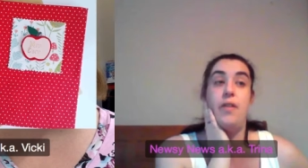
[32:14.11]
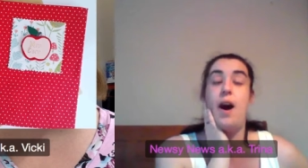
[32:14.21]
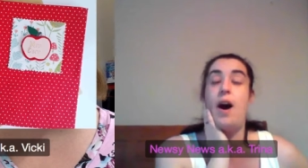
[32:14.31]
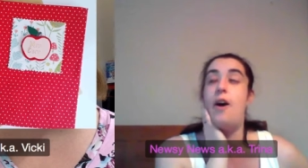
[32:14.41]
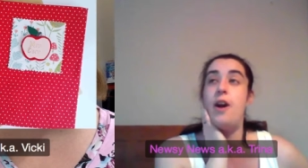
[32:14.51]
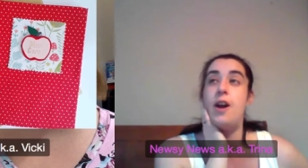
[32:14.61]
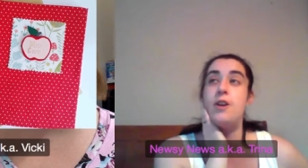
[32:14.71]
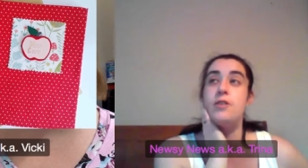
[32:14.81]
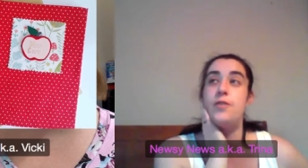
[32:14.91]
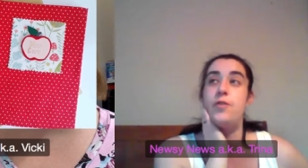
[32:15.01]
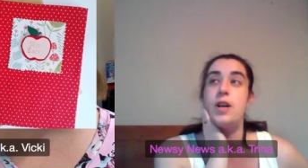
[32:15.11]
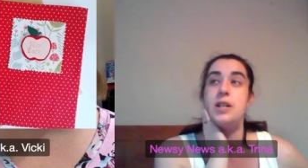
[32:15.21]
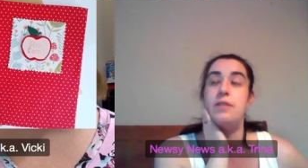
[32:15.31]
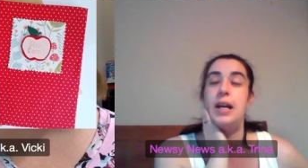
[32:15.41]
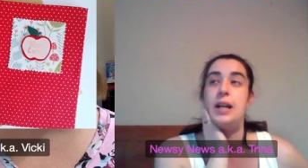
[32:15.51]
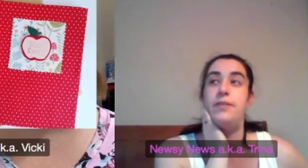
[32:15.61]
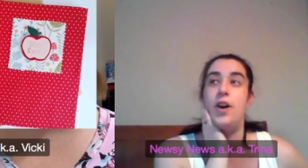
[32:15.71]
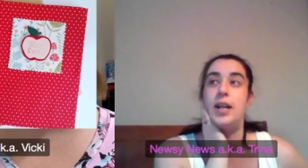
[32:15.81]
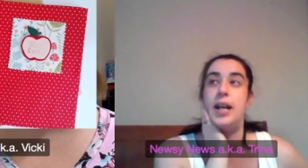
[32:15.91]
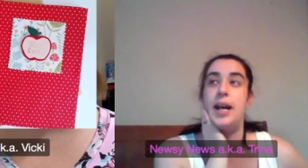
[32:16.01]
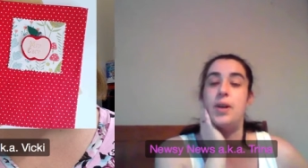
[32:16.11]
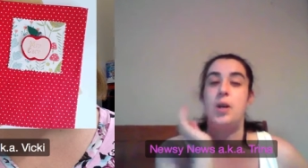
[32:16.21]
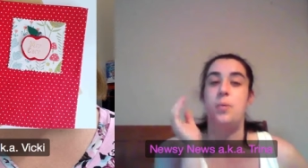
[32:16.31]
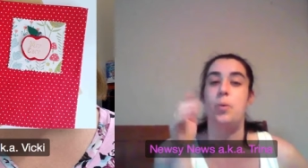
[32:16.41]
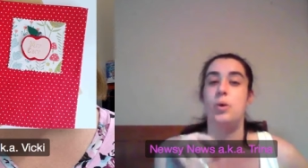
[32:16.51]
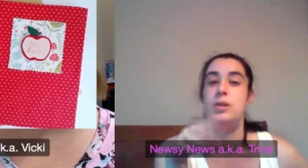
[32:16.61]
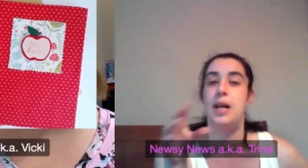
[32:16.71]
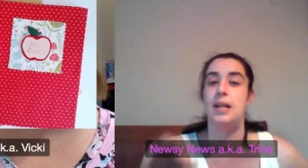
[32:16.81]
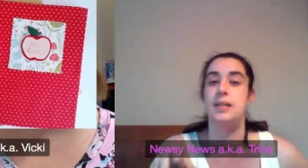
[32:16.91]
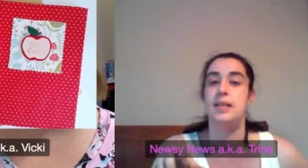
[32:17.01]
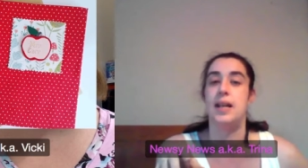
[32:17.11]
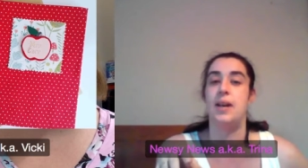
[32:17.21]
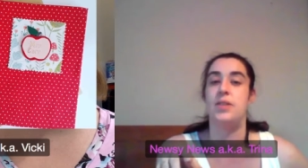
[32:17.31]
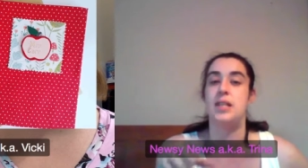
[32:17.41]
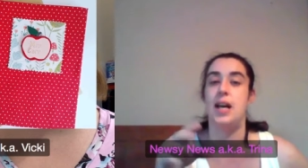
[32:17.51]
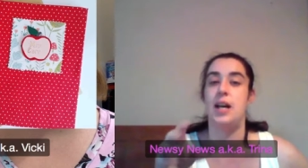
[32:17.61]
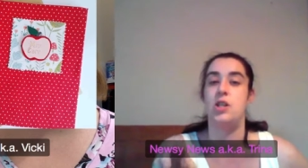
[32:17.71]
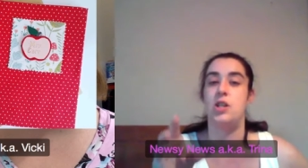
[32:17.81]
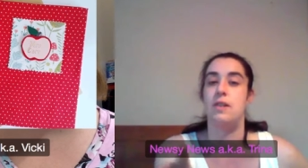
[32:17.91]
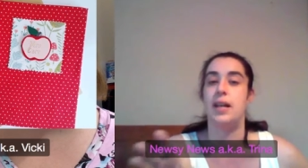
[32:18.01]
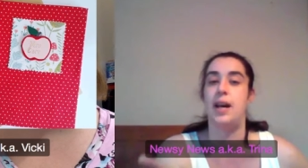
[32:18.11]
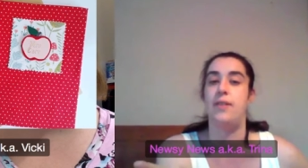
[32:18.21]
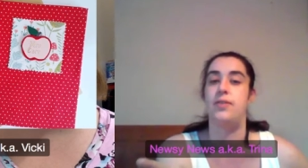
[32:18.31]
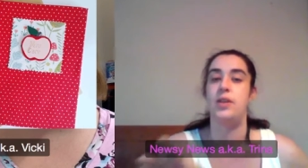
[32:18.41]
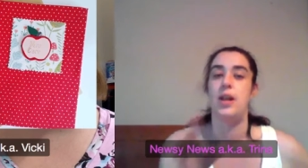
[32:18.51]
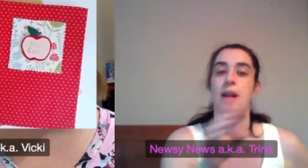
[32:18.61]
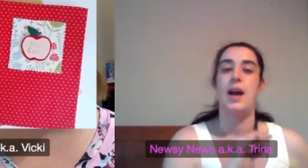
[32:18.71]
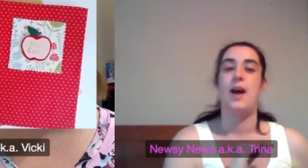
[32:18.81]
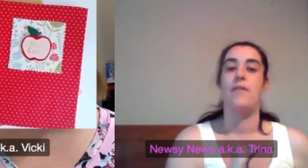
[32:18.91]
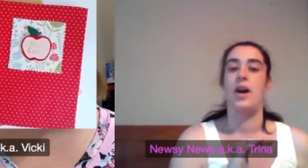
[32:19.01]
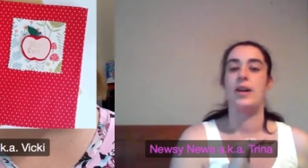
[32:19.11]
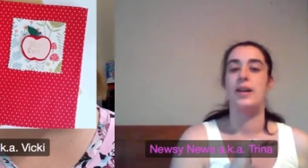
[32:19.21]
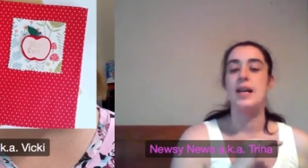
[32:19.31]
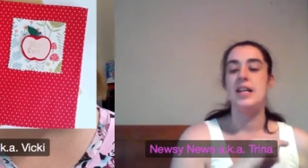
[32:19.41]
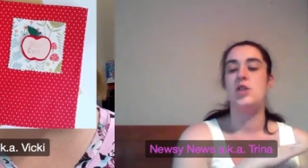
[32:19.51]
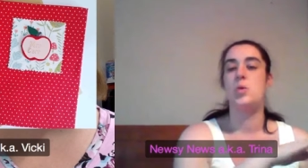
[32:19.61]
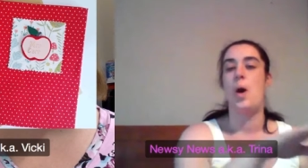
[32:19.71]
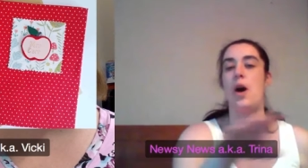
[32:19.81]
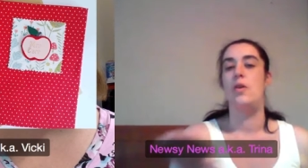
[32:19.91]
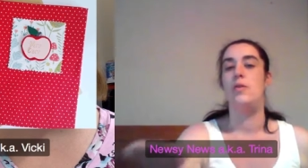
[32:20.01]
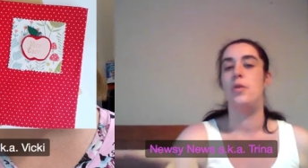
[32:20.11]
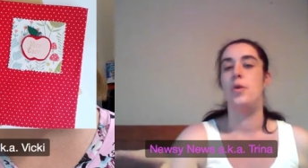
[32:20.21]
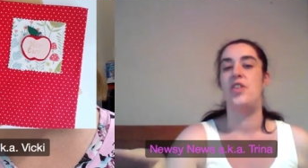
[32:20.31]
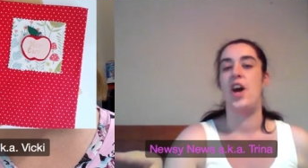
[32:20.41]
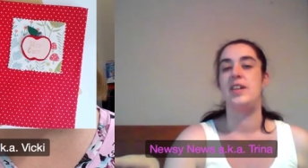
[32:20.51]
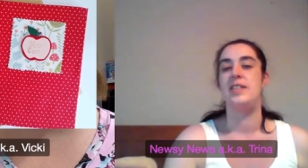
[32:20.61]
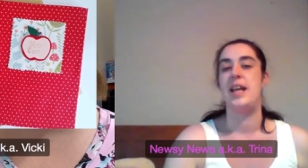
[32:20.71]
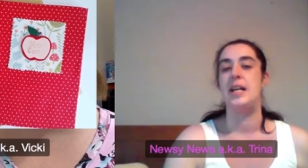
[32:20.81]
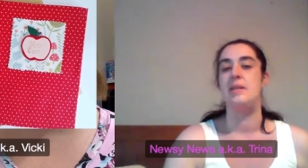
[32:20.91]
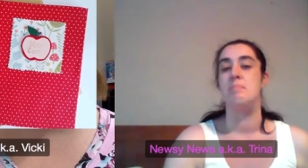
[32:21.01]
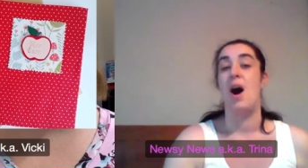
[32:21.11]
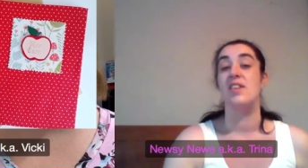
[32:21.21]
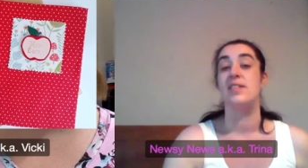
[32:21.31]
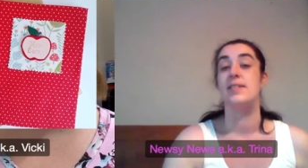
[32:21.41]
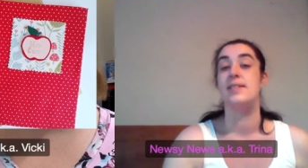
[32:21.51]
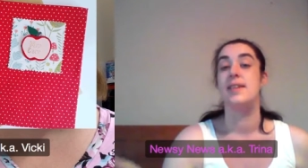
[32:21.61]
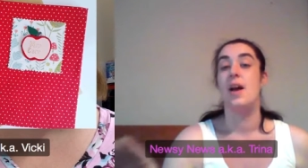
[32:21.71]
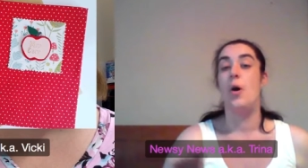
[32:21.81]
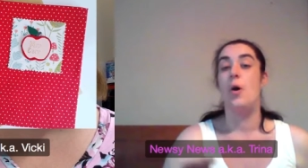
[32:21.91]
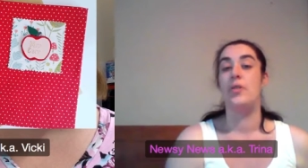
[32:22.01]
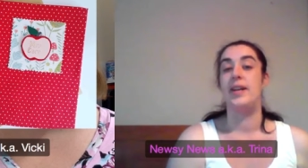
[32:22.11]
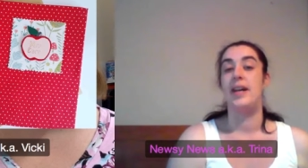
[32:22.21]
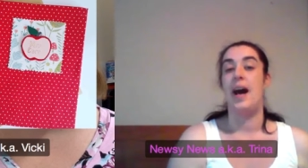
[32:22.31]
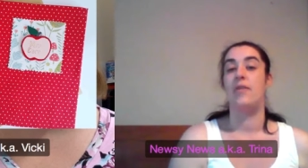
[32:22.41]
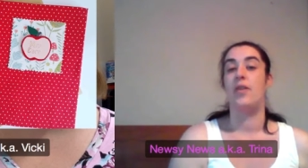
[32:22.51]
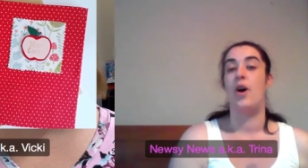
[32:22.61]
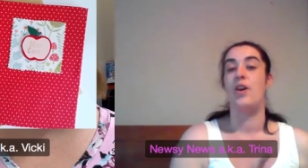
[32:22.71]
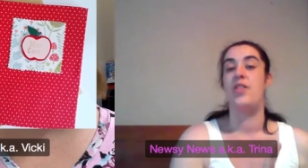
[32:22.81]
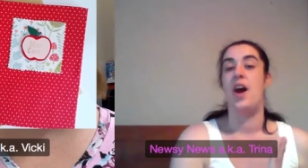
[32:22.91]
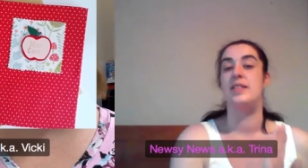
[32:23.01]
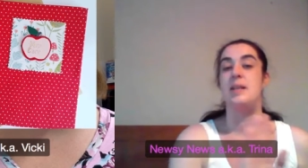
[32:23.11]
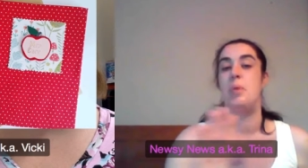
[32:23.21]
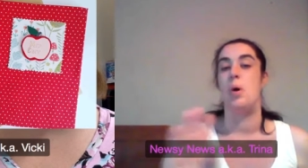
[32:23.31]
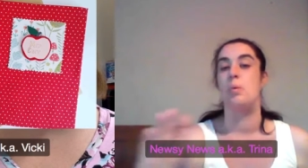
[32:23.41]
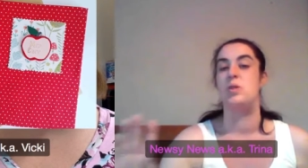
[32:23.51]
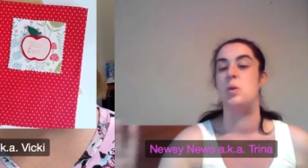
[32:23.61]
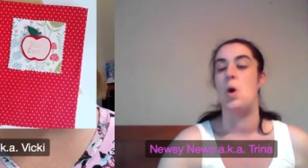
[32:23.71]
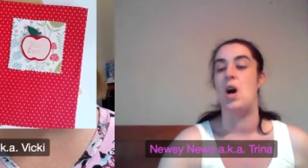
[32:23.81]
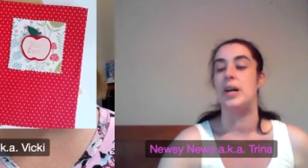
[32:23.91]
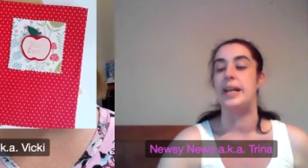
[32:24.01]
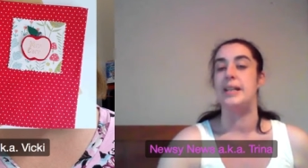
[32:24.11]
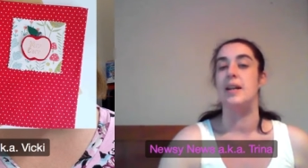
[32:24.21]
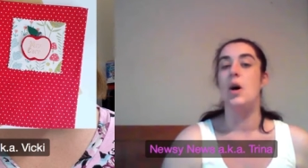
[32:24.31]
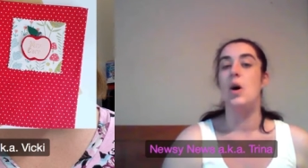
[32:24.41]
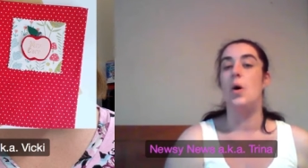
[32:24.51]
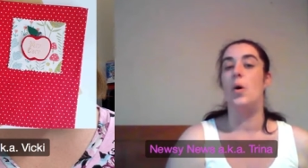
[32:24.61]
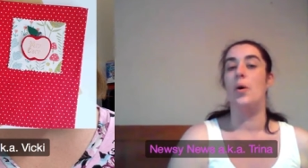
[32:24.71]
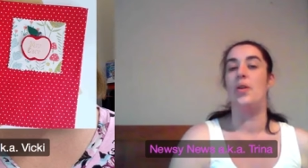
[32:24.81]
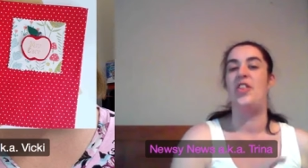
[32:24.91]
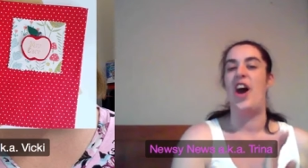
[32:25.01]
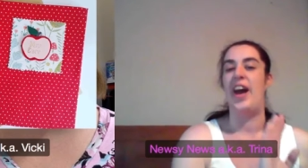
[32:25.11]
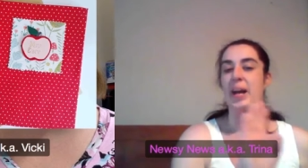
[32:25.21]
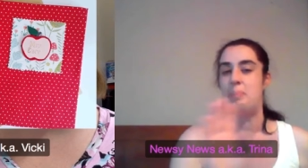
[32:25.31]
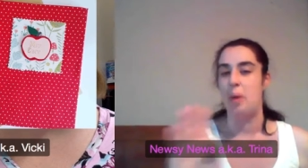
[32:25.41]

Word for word: I, I used to find it really funny when you walked in to give the teacher a gift and they'd have like 12 or 13 mugs or they'd have like 30 bottles of wine. That's it. I think they